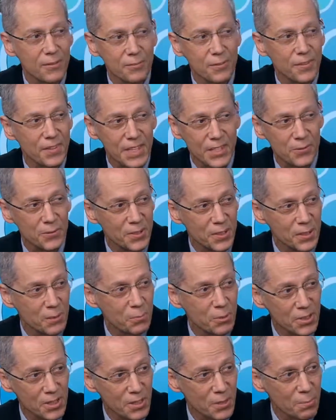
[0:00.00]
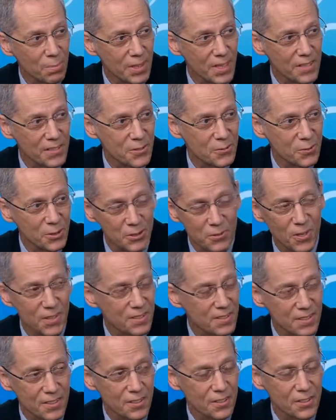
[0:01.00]
different things we need to put into place to
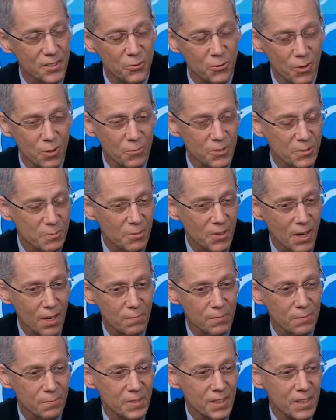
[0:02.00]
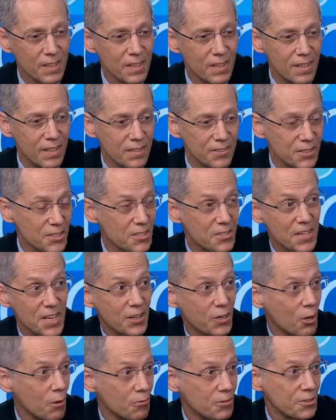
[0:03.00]
address this enormous problem. Just
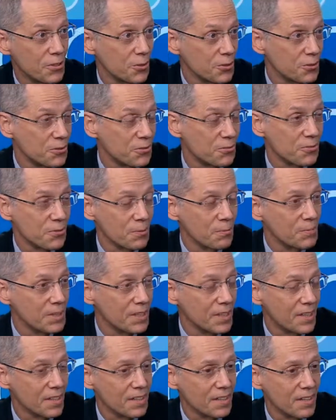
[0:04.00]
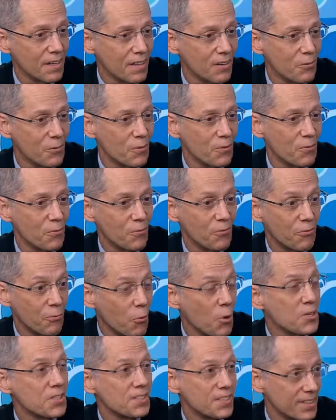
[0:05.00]
take overdoses for a minute.
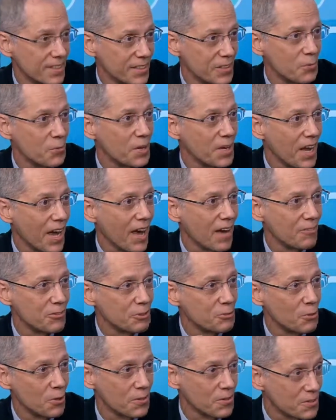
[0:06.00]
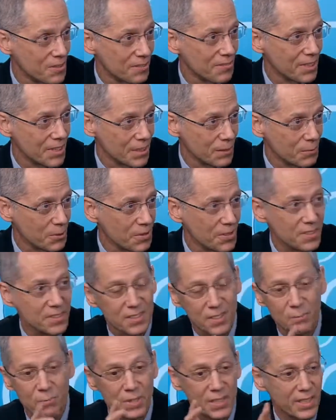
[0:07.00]
Fortunately, we have a drug that's available
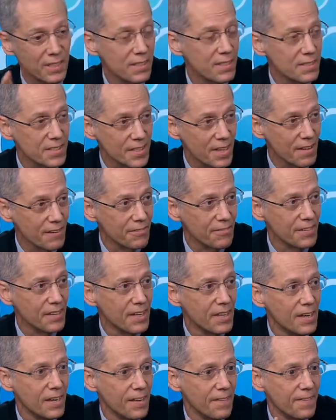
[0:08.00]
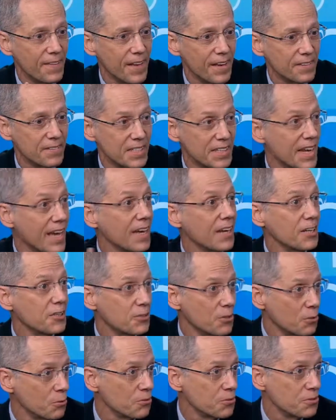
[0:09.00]
that's completely safe, that's an
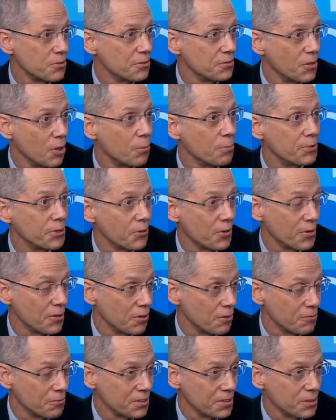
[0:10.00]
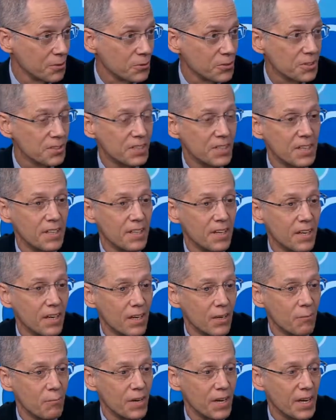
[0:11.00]
antidote to opioid overdose.
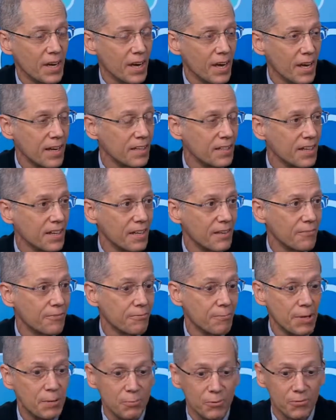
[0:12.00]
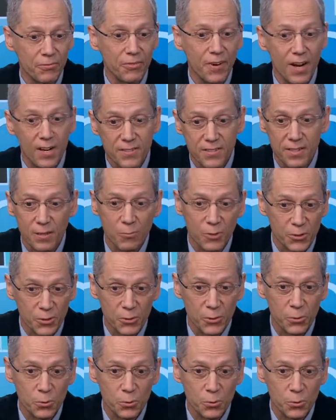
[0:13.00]
And if people find someone